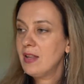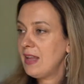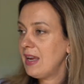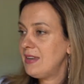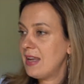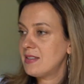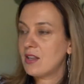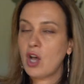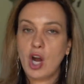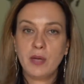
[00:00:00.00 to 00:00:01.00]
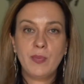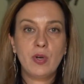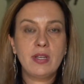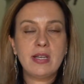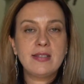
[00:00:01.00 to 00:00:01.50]
Then he takes the
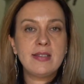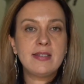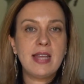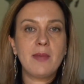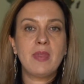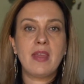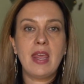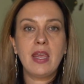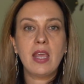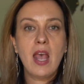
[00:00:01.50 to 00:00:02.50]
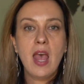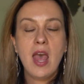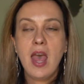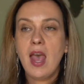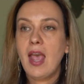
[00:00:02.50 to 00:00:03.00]
cardboard, does the same thing,
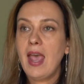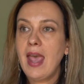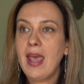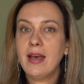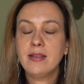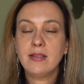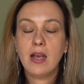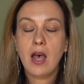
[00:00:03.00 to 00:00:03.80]
and